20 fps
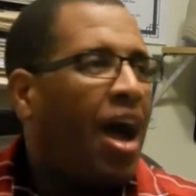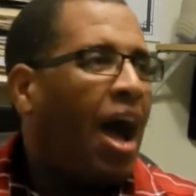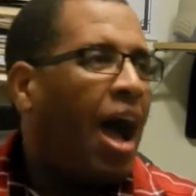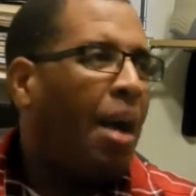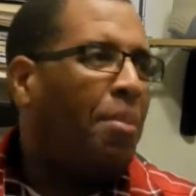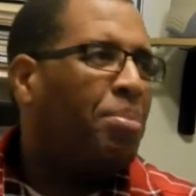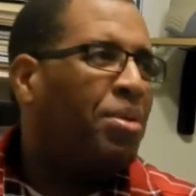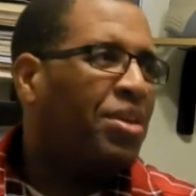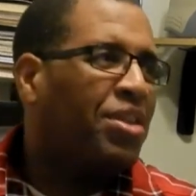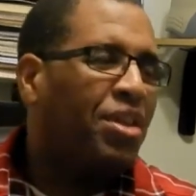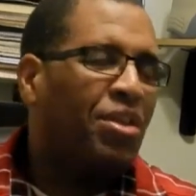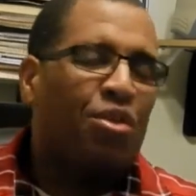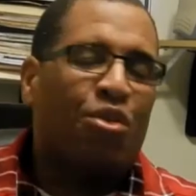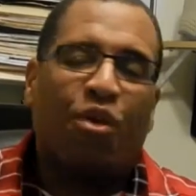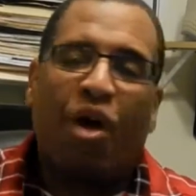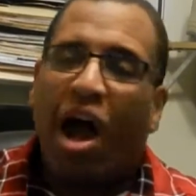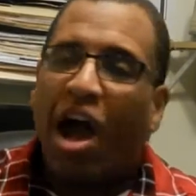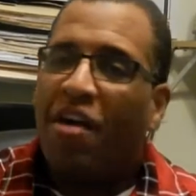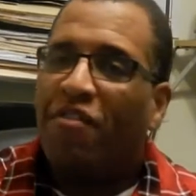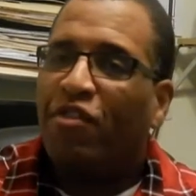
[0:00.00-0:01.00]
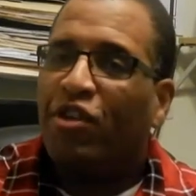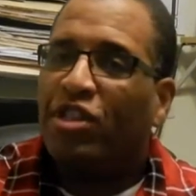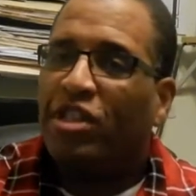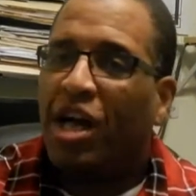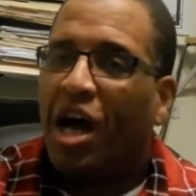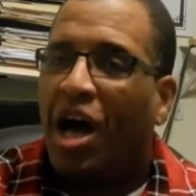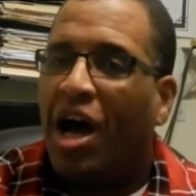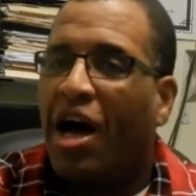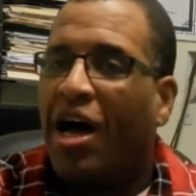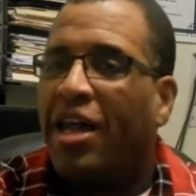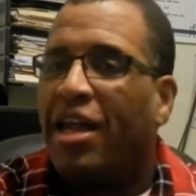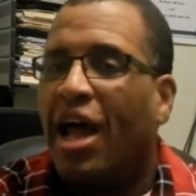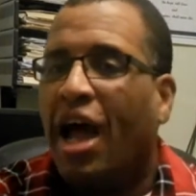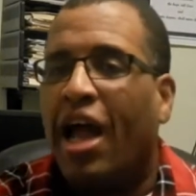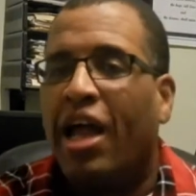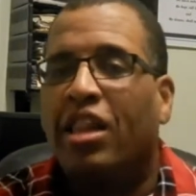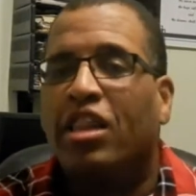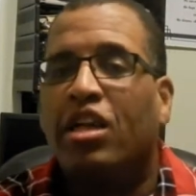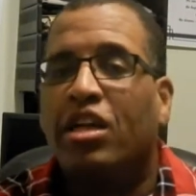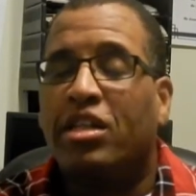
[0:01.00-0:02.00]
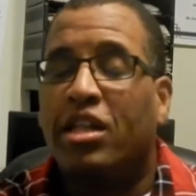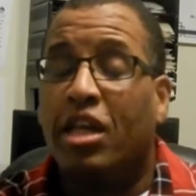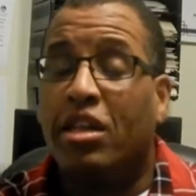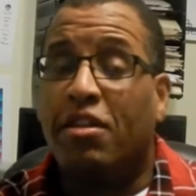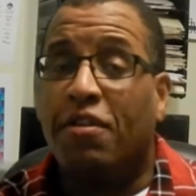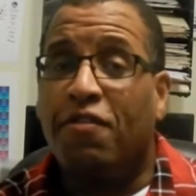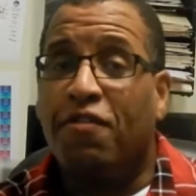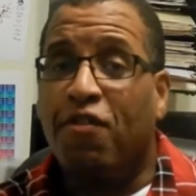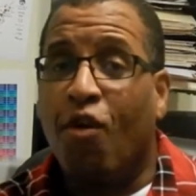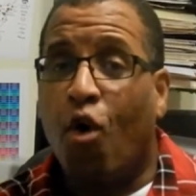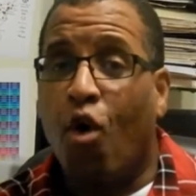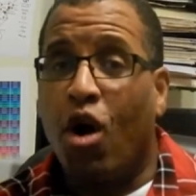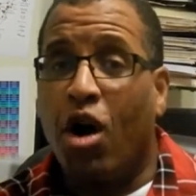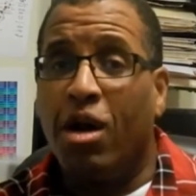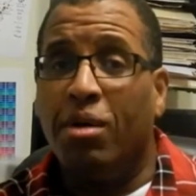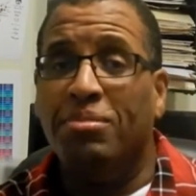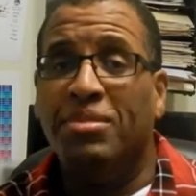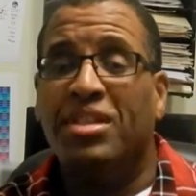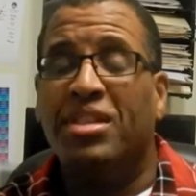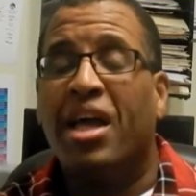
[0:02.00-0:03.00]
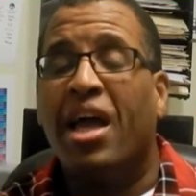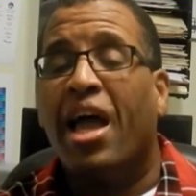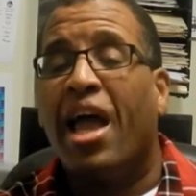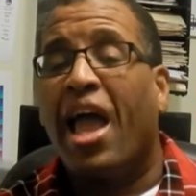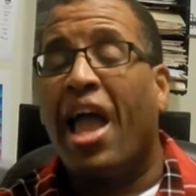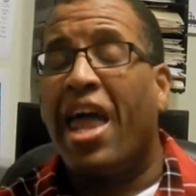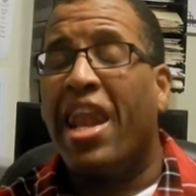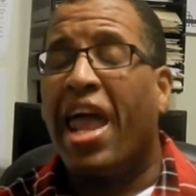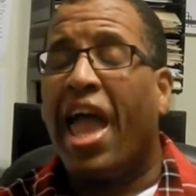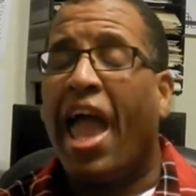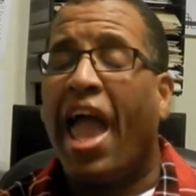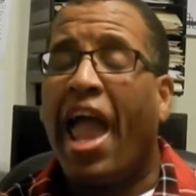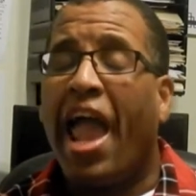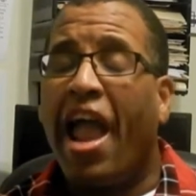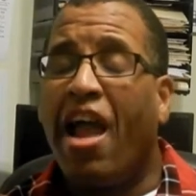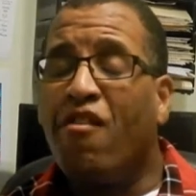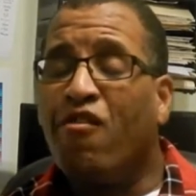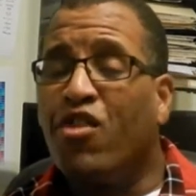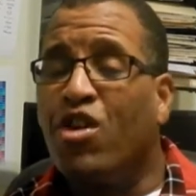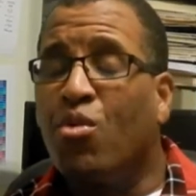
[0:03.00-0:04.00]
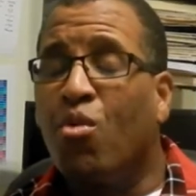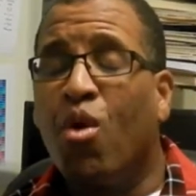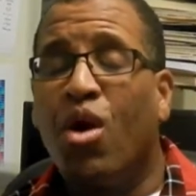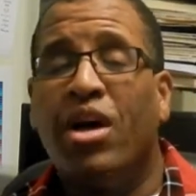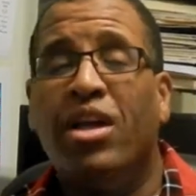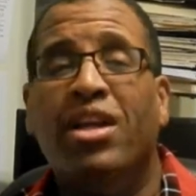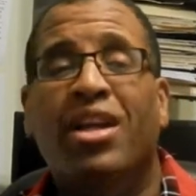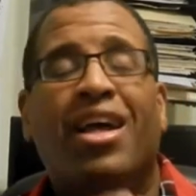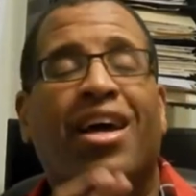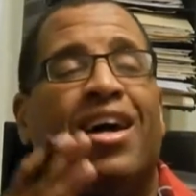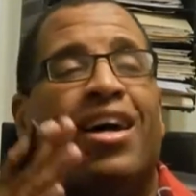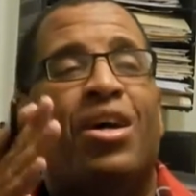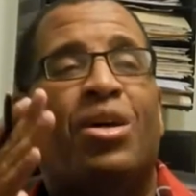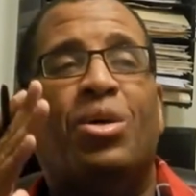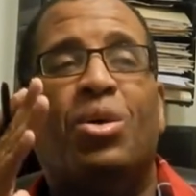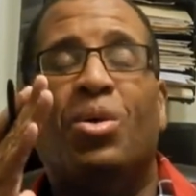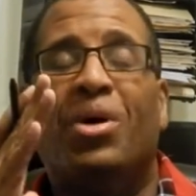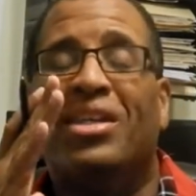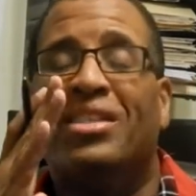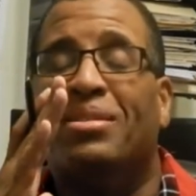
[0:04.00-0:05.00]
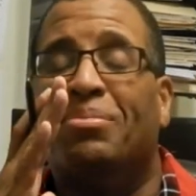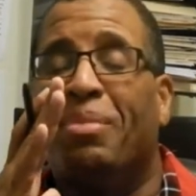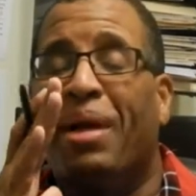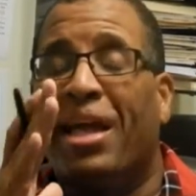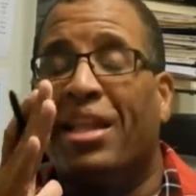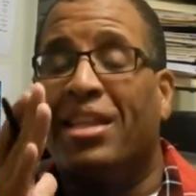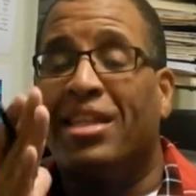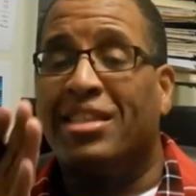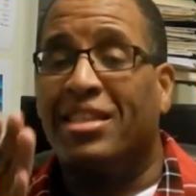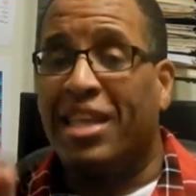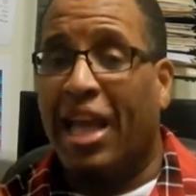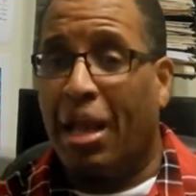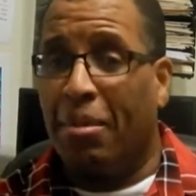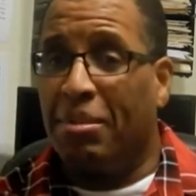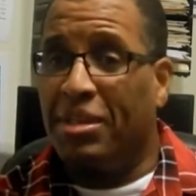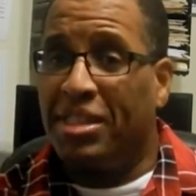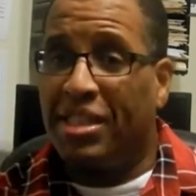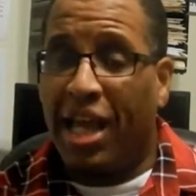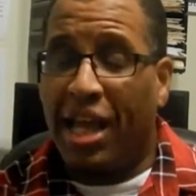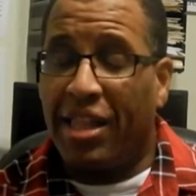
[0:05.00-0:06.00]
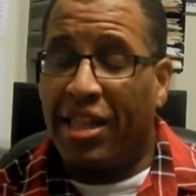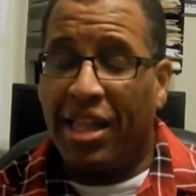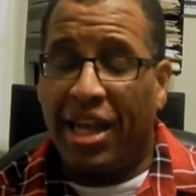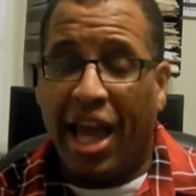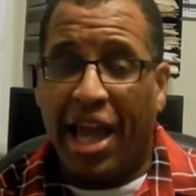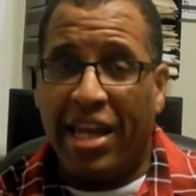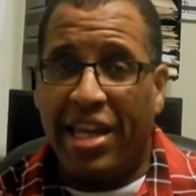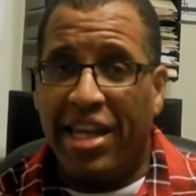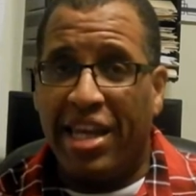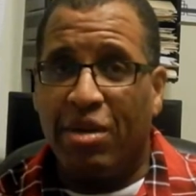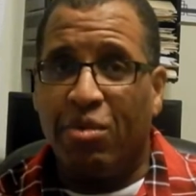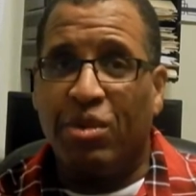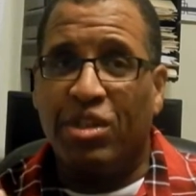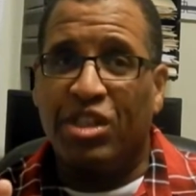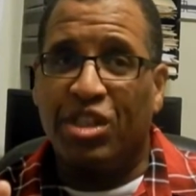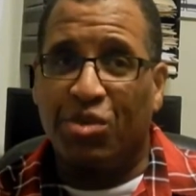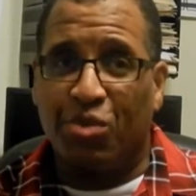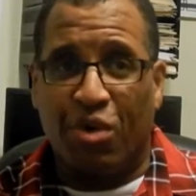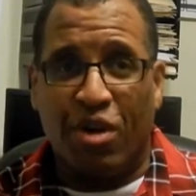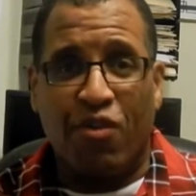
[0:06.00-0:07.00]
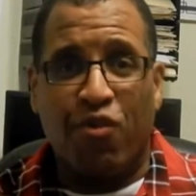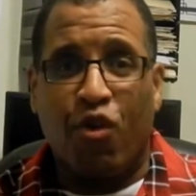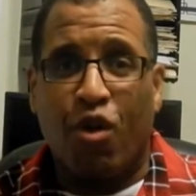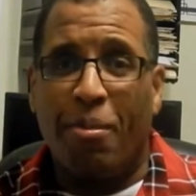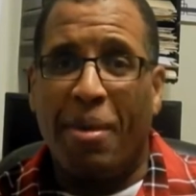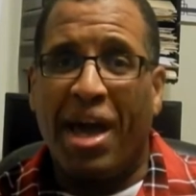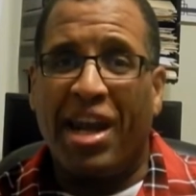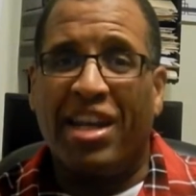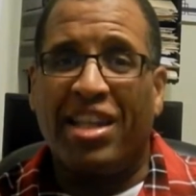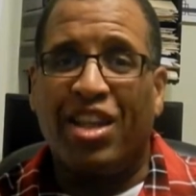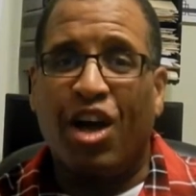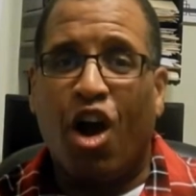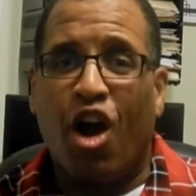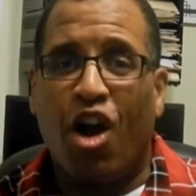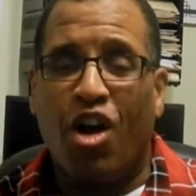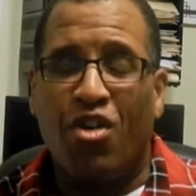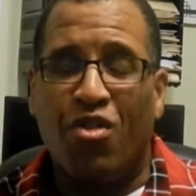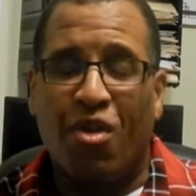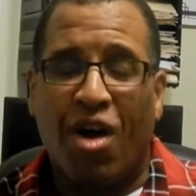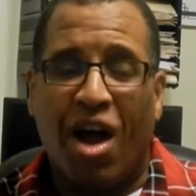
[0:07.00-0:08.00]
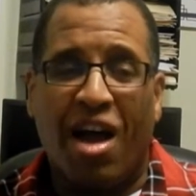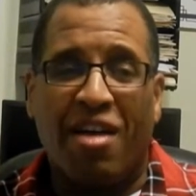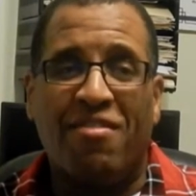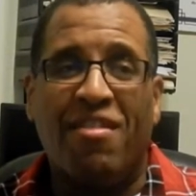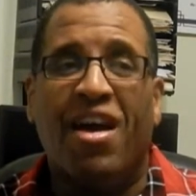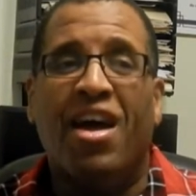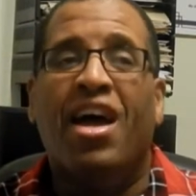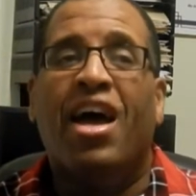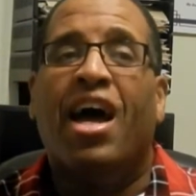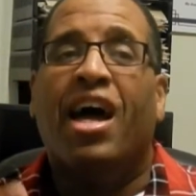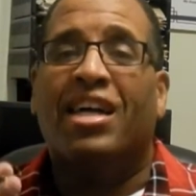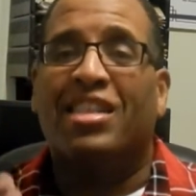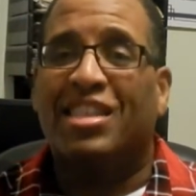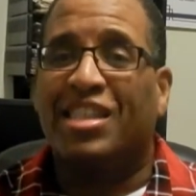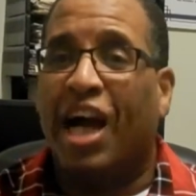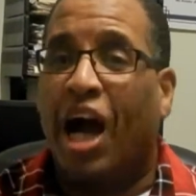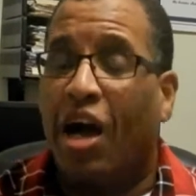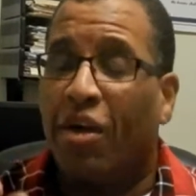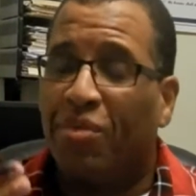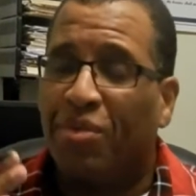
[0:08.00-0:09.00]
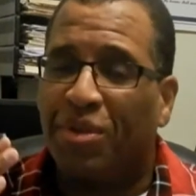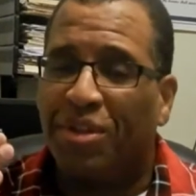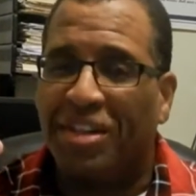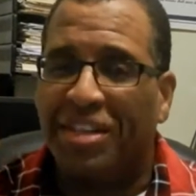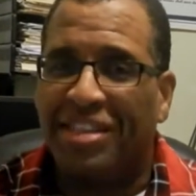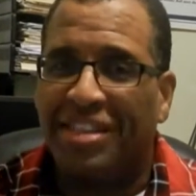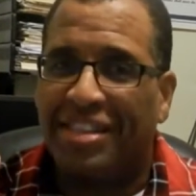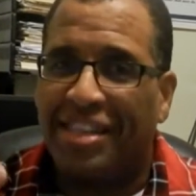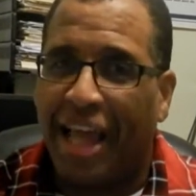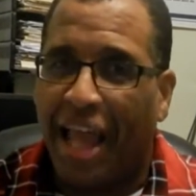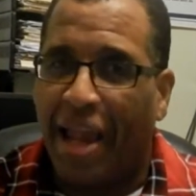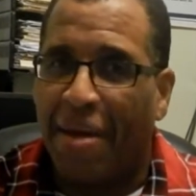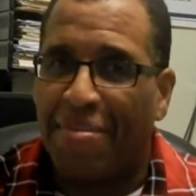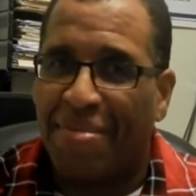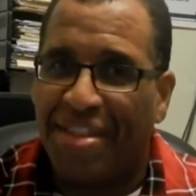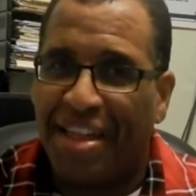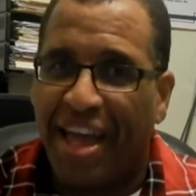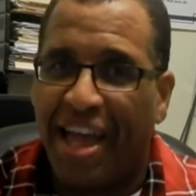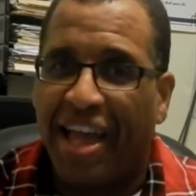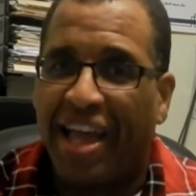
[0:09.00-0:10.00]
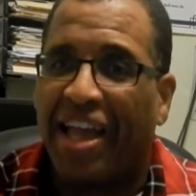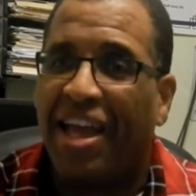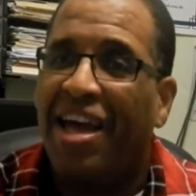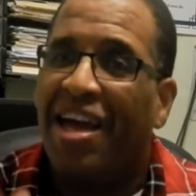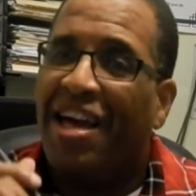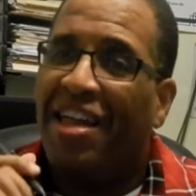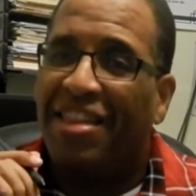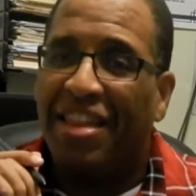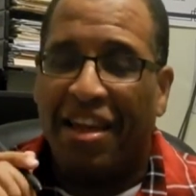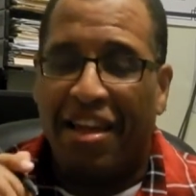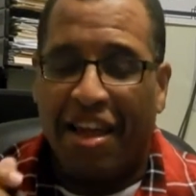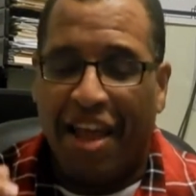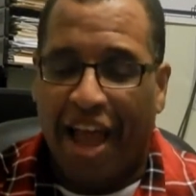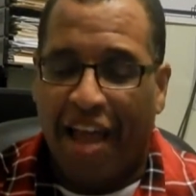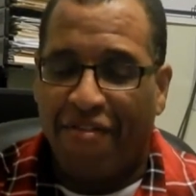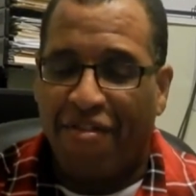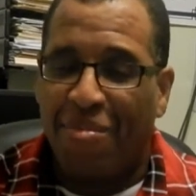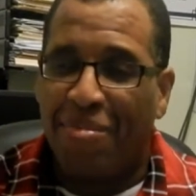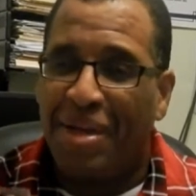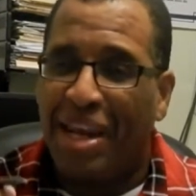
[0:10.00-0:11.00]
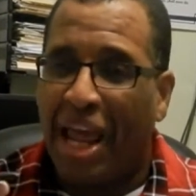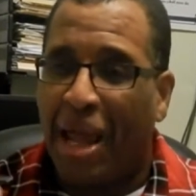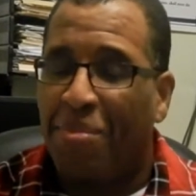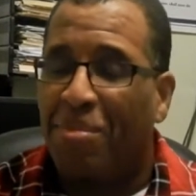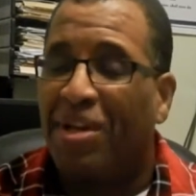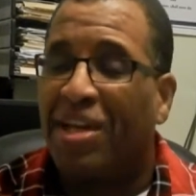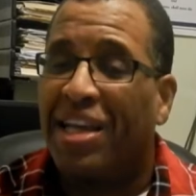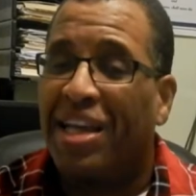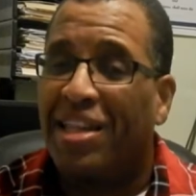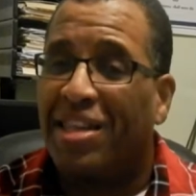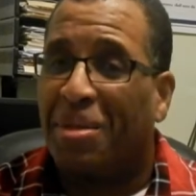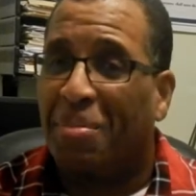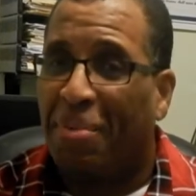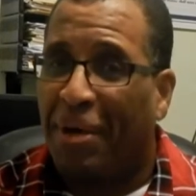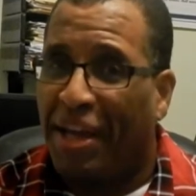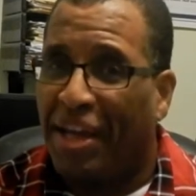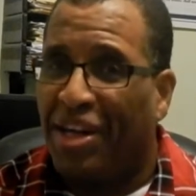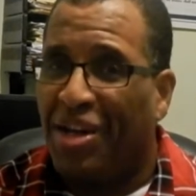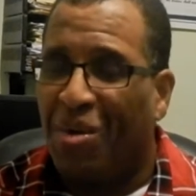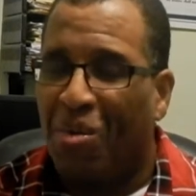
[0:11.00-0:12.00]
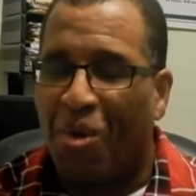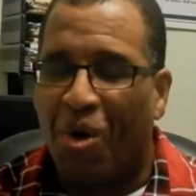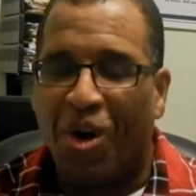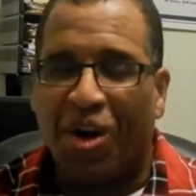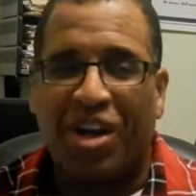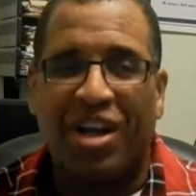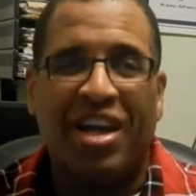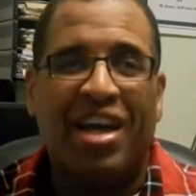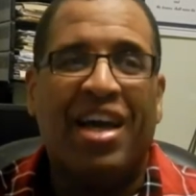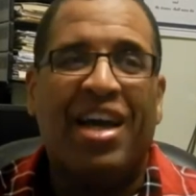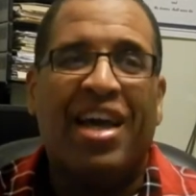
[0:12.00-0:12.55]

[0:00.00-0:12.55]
I put the drivers on, I looked at the forums, and everyone who has made the same mistake that I did, which is reformatting the hard drive, has gone through the same thing. They haven't been able to get the pin to work.